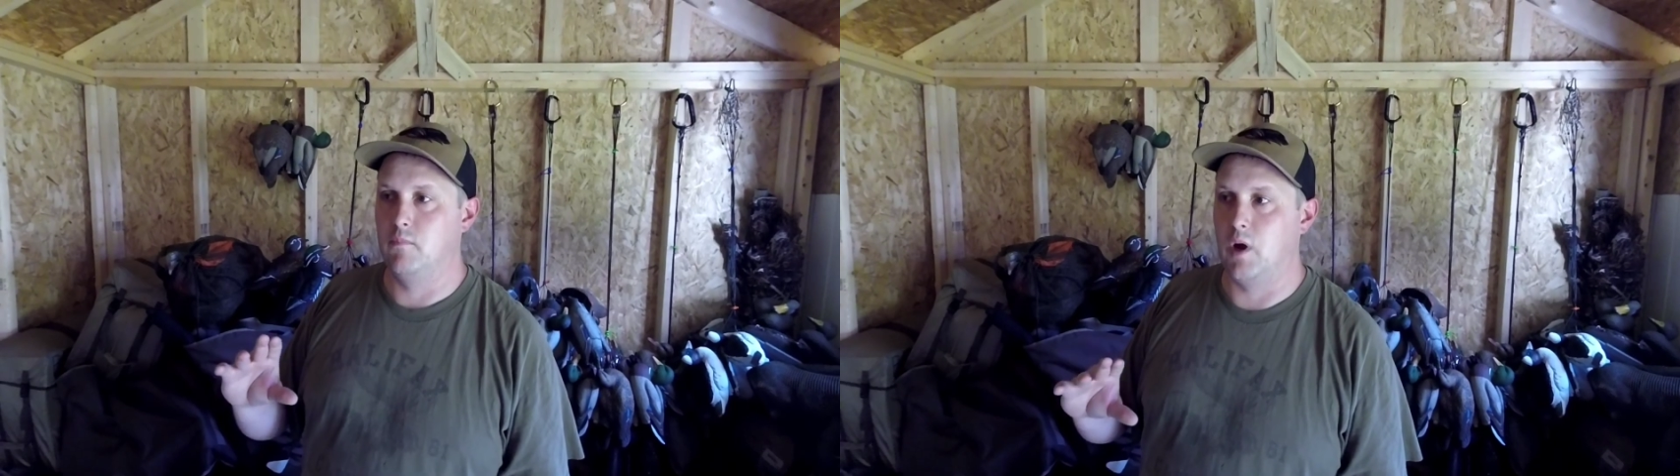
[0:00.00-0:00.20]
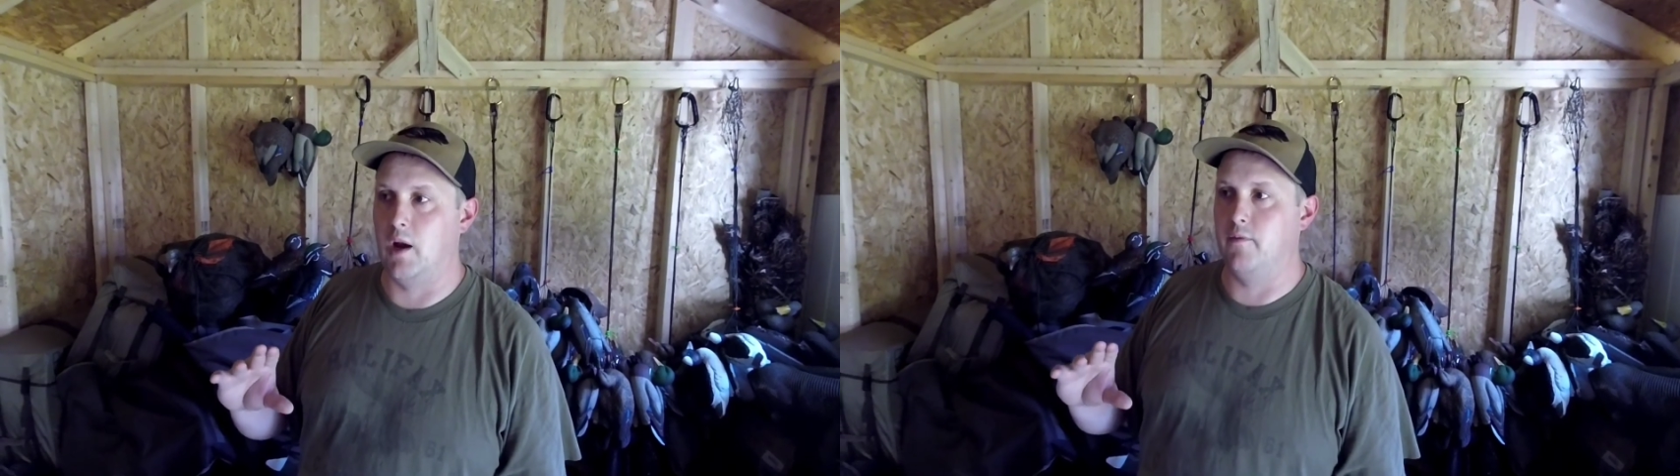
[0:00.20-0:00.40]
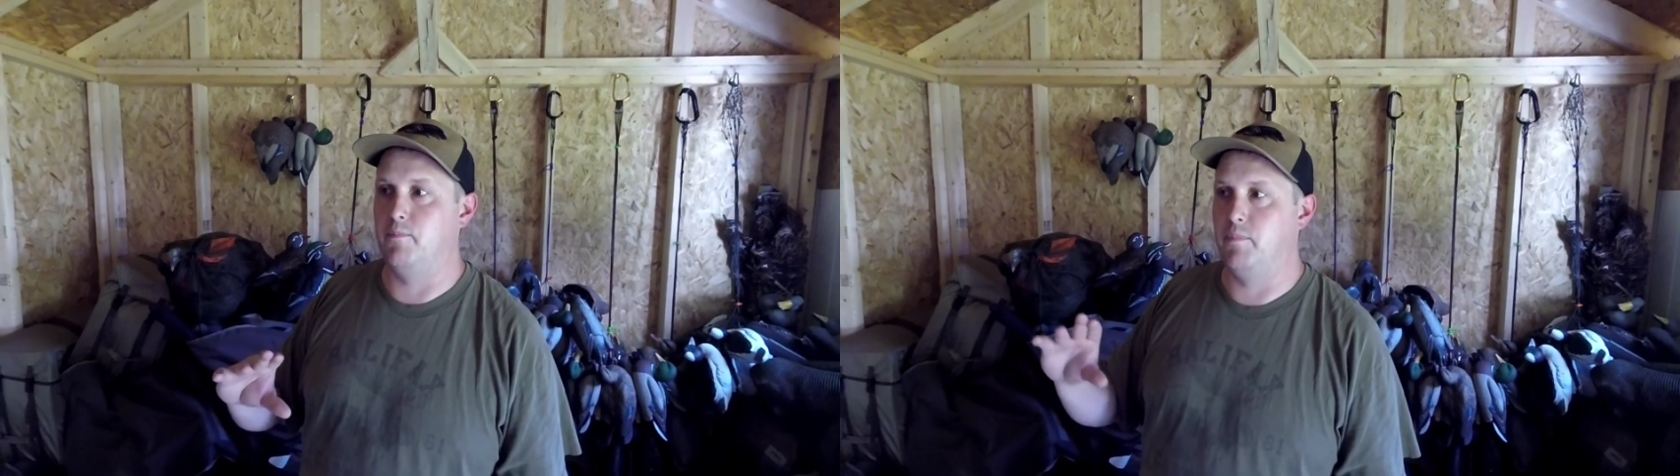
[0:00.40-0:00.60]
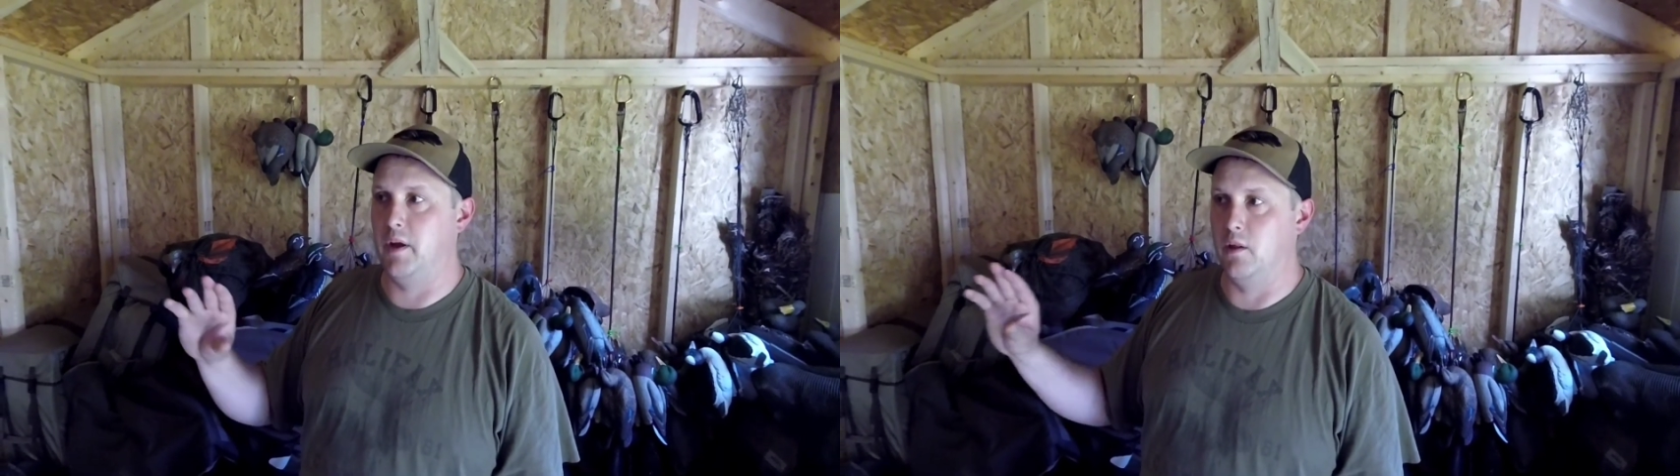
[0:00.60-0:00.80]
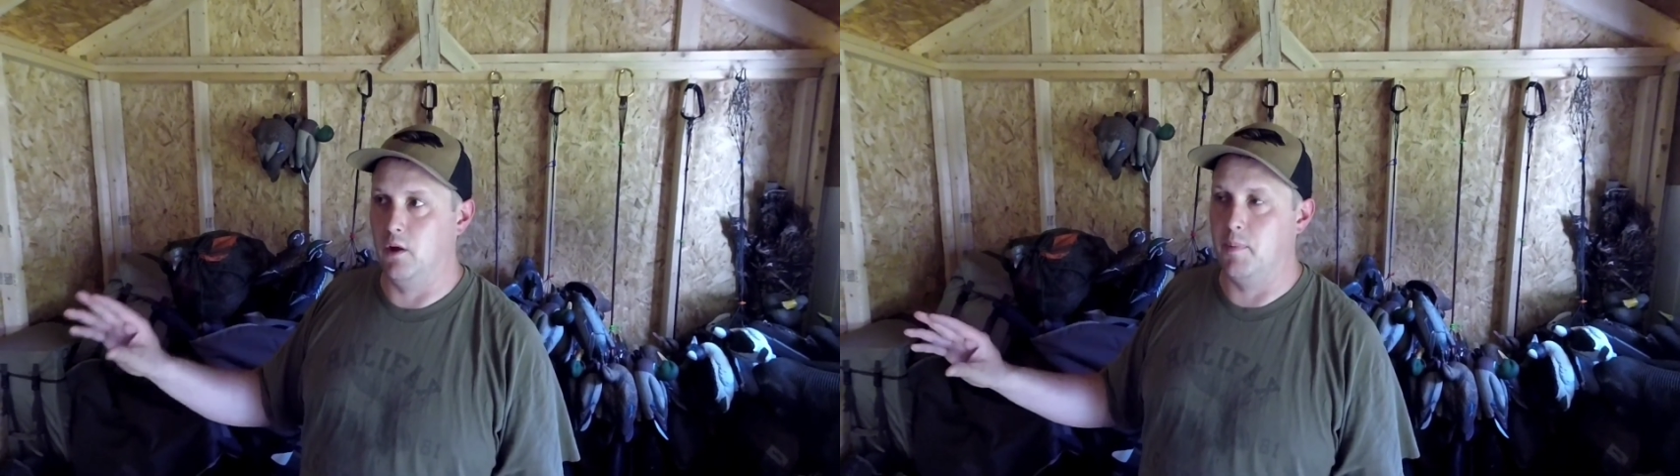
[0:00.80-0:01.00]
kind of
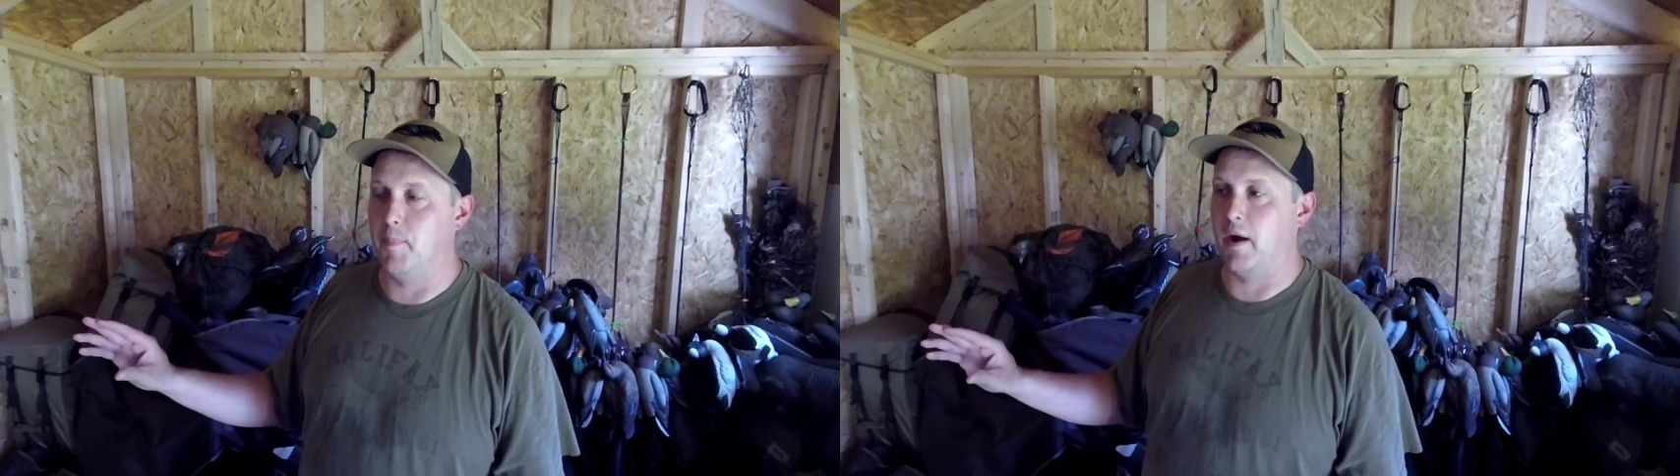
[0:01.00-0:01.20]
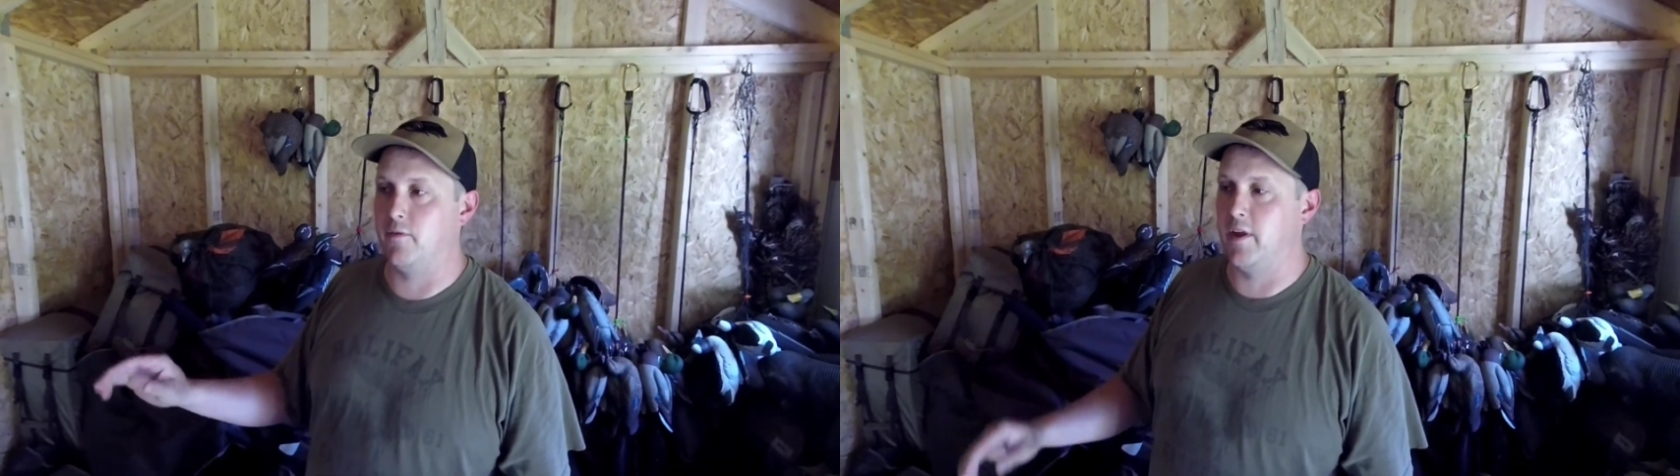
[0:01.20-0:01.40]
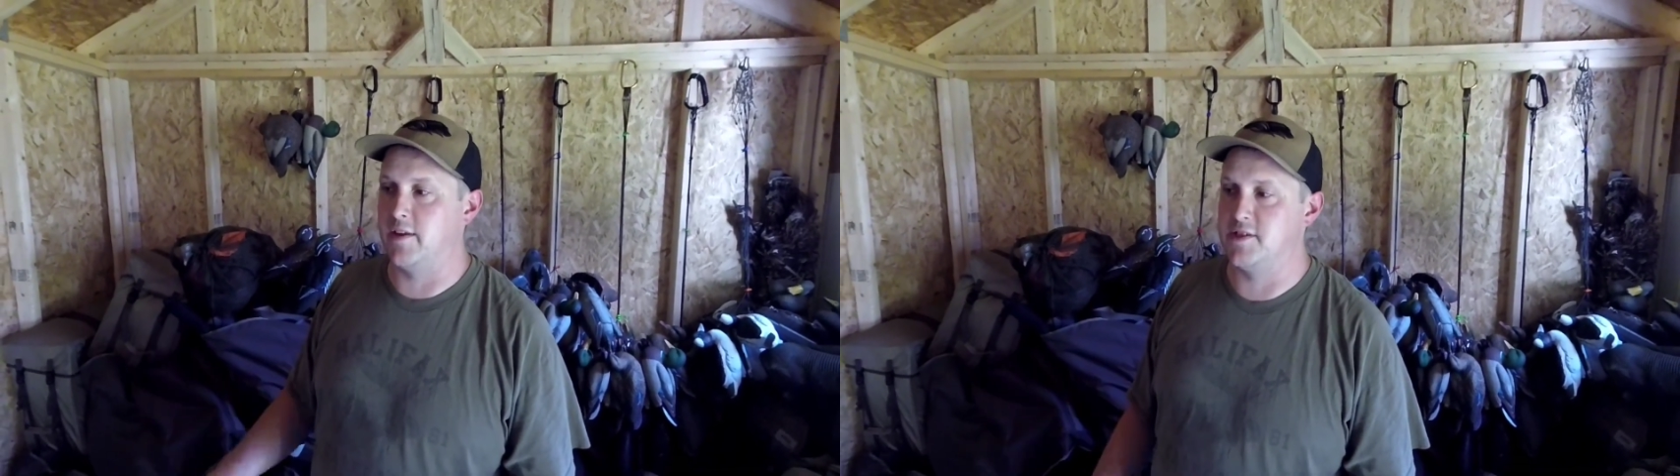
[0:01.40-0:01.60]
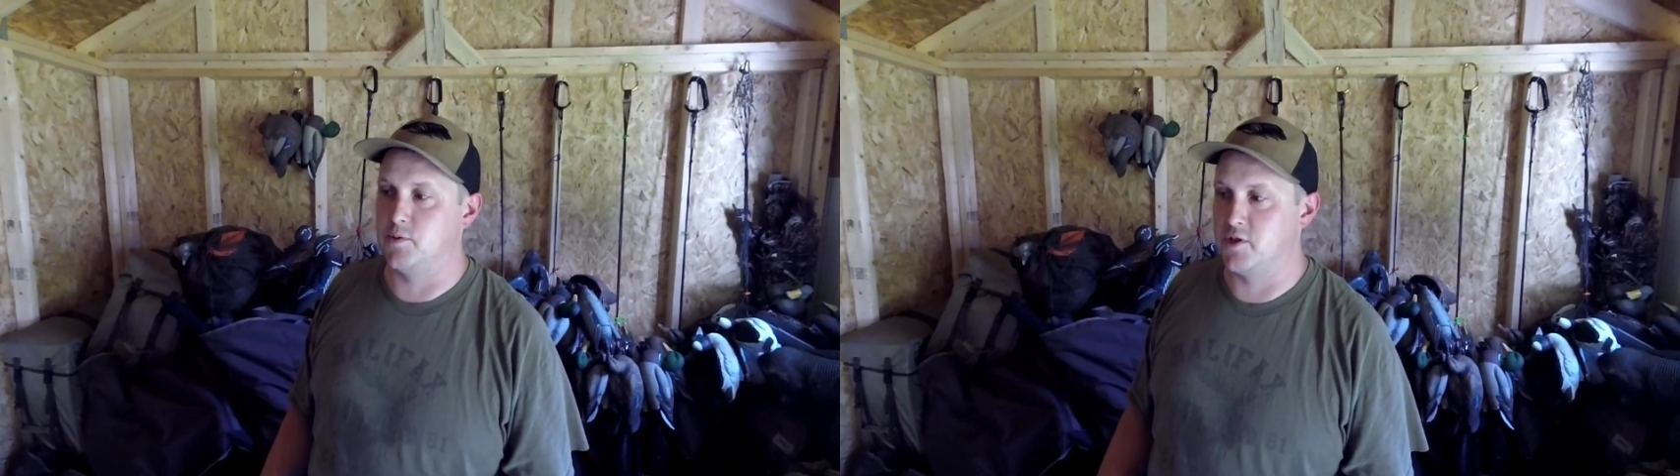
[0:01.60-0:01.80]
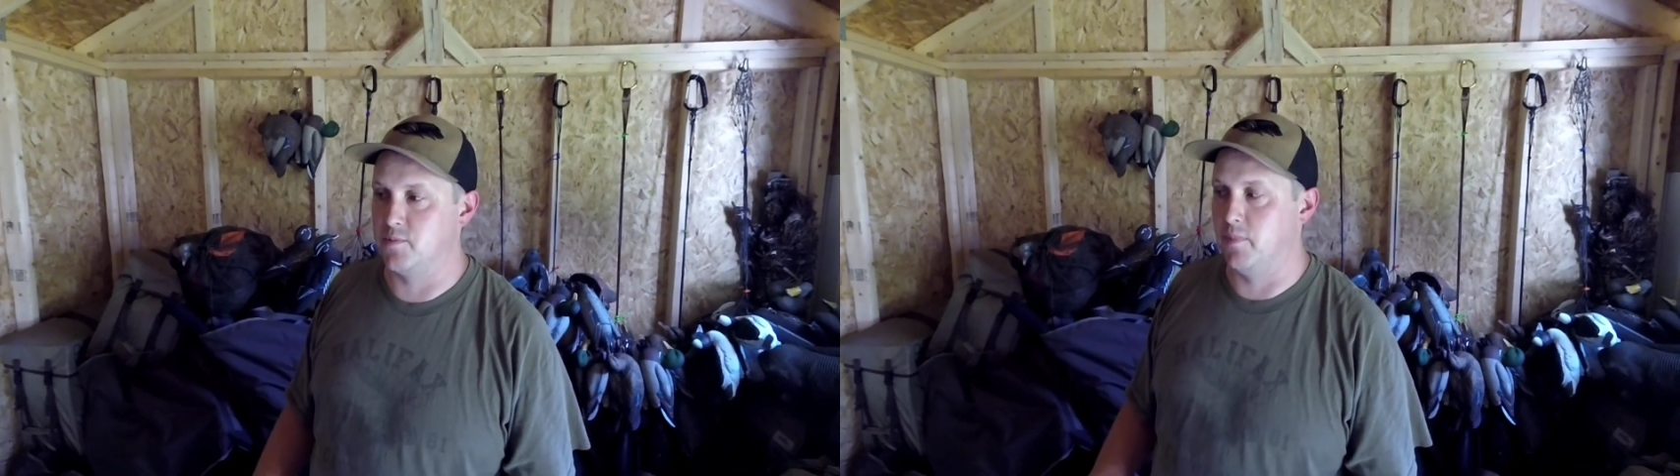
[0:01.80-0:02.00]
be a little bit better for that situation.